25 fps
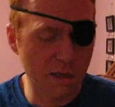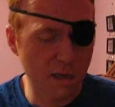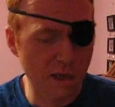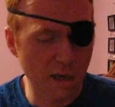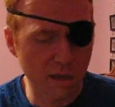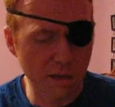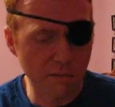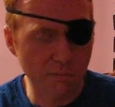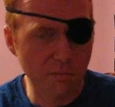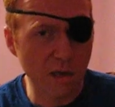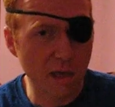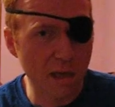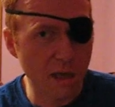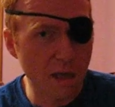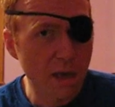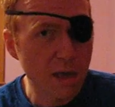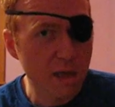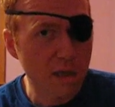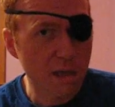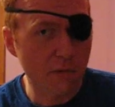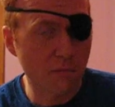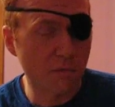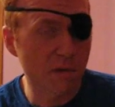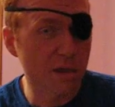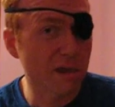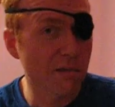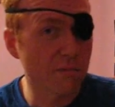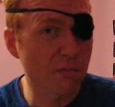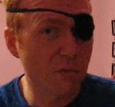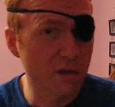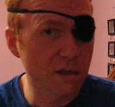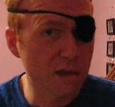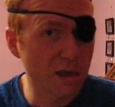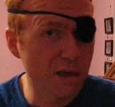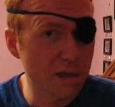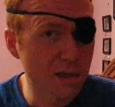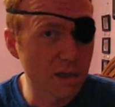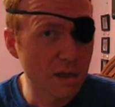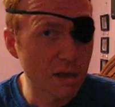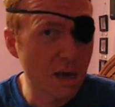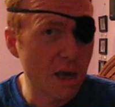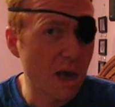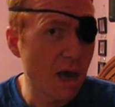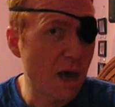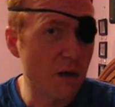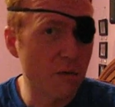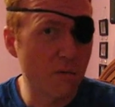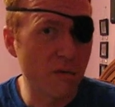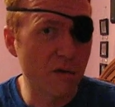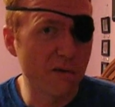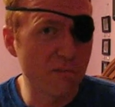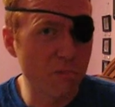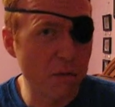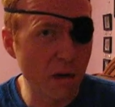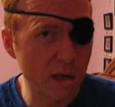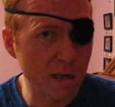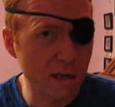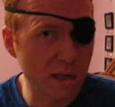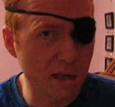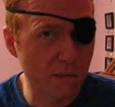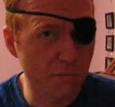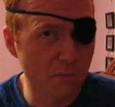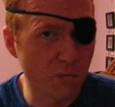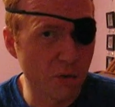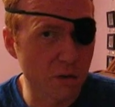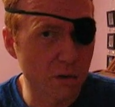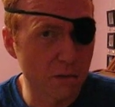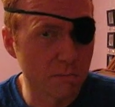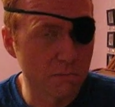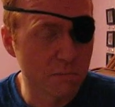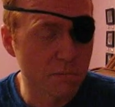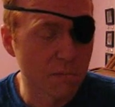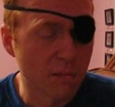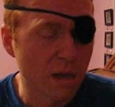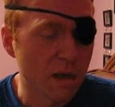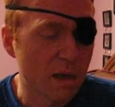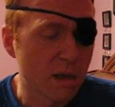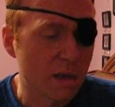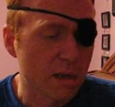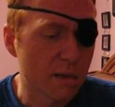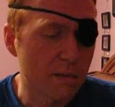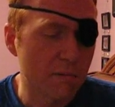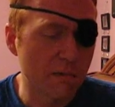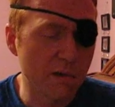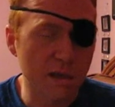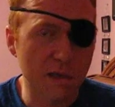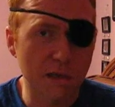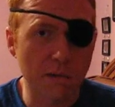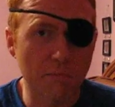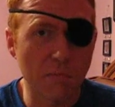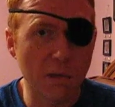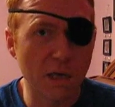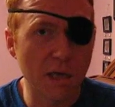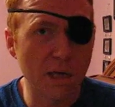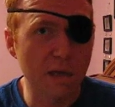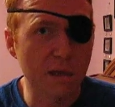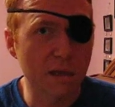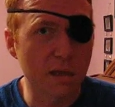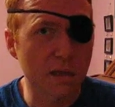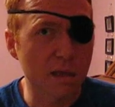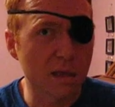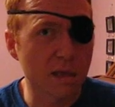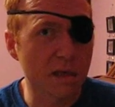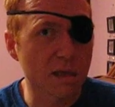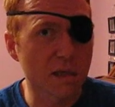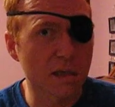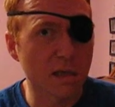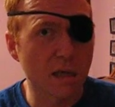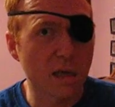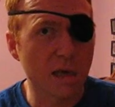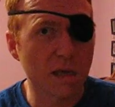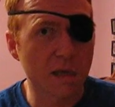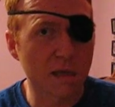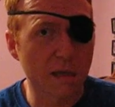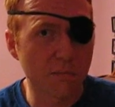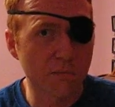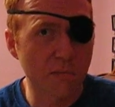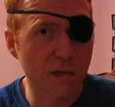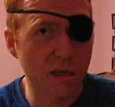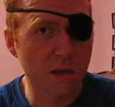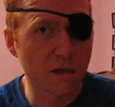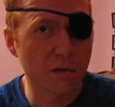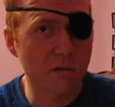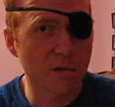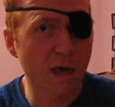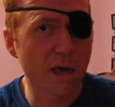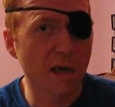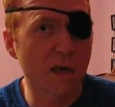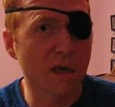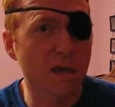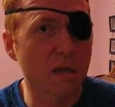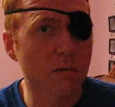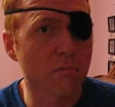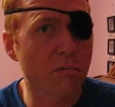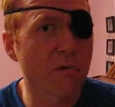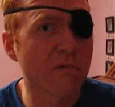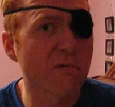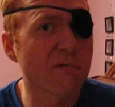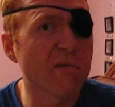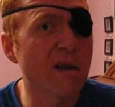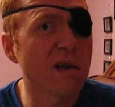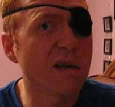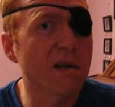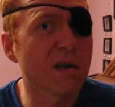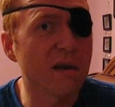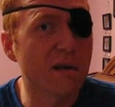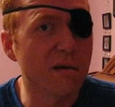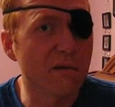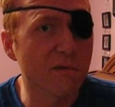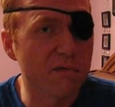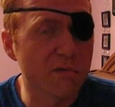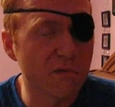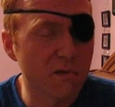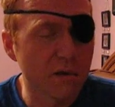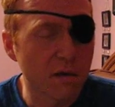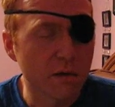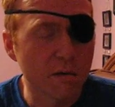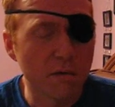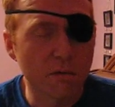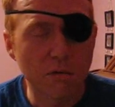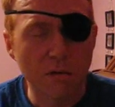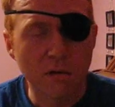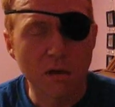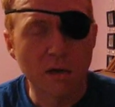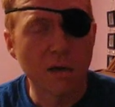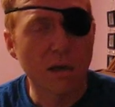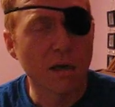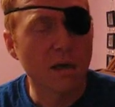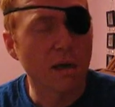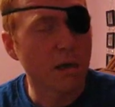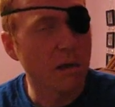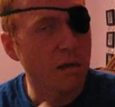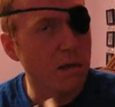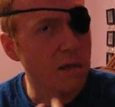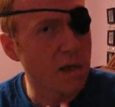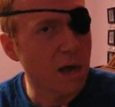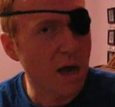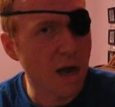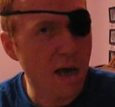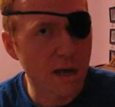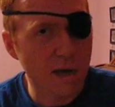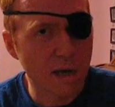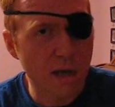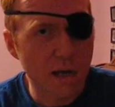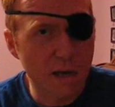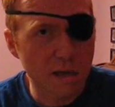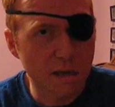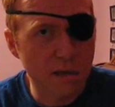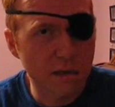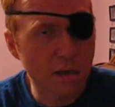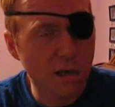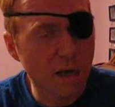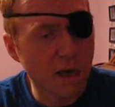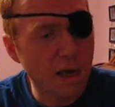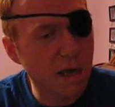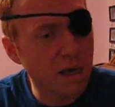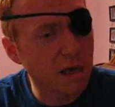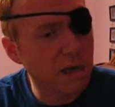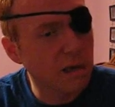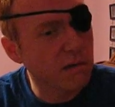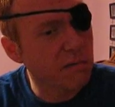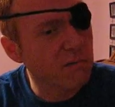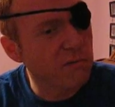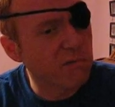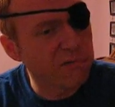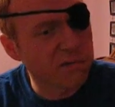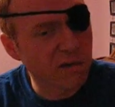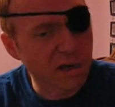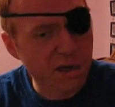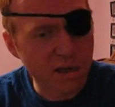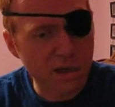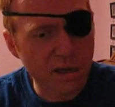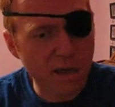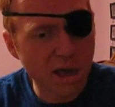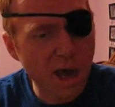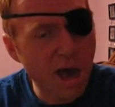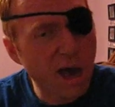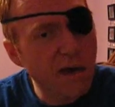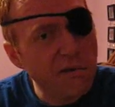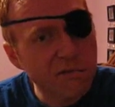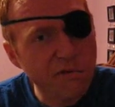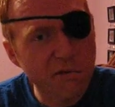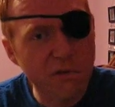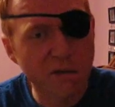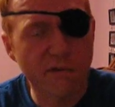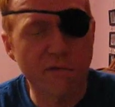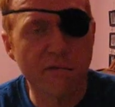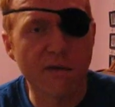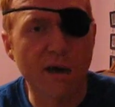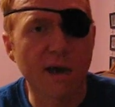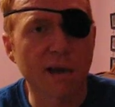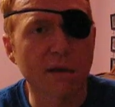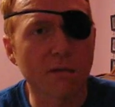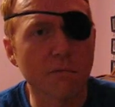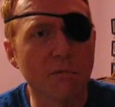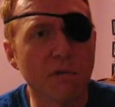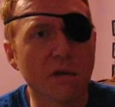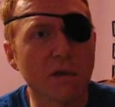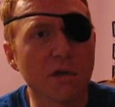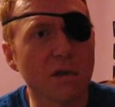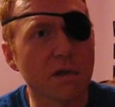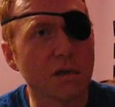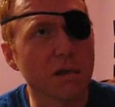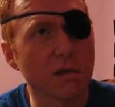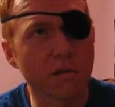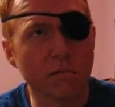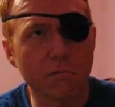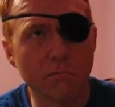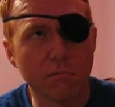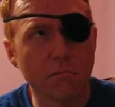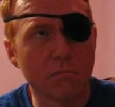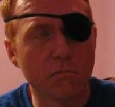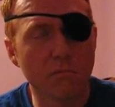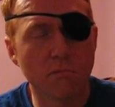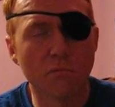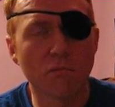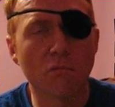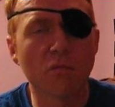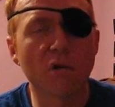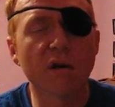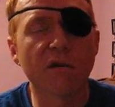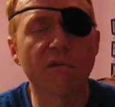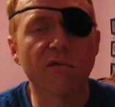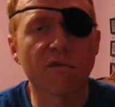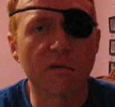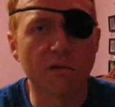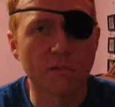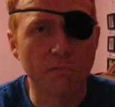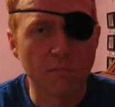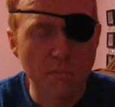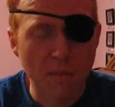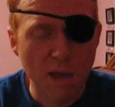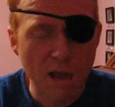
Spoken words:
telling me that once I'm on this, I won't have pain anymore. The reason being that this is something you take as a preventative, not as a fix after the fact, which is wonderful.